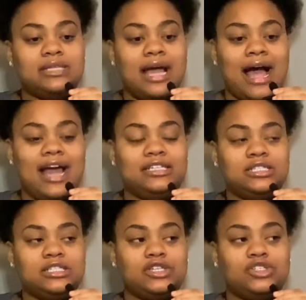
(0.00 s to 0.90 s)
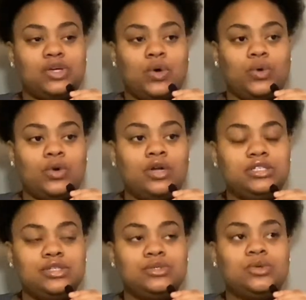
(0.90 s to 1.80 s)
that I just learned to hold on
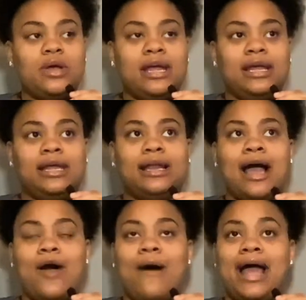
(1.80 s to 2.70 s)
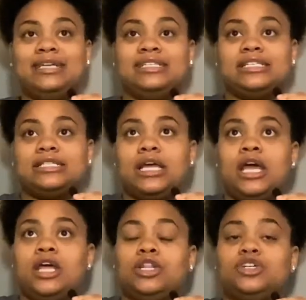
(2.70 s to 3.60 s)
to, and how I just
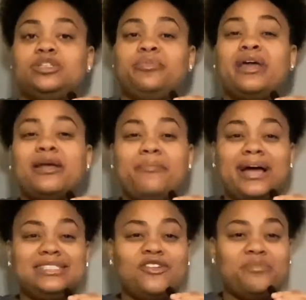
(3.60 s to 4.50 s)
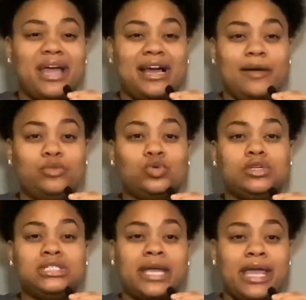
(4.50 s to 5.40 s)
learned to pick myself back up through
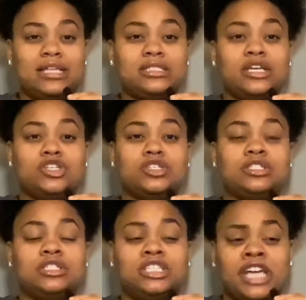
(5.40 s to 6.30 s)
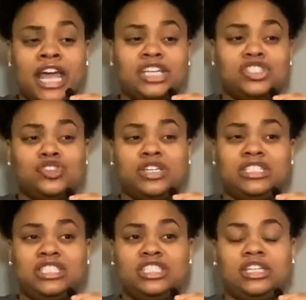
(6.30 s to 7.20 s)
the change and
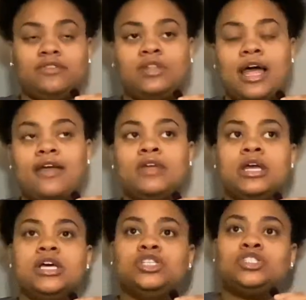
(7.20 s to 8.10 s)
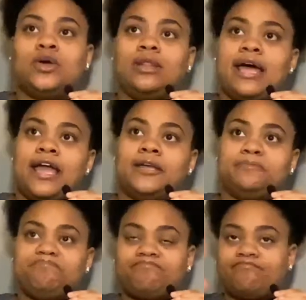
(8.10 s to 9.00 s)
transition of life. So, like,
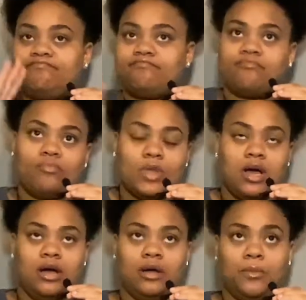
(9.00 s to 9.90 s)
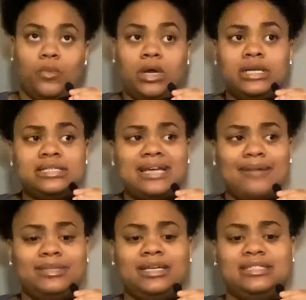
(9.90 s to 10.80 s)
one of the
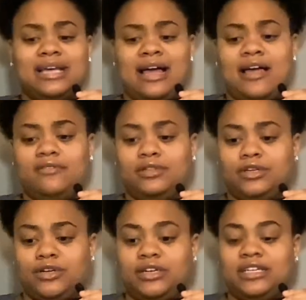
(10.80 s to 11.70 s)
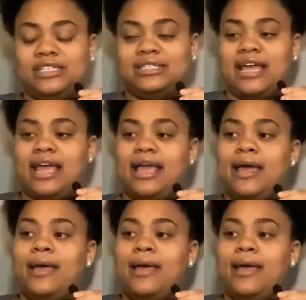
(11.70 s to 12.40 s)
top things I have learned is, like,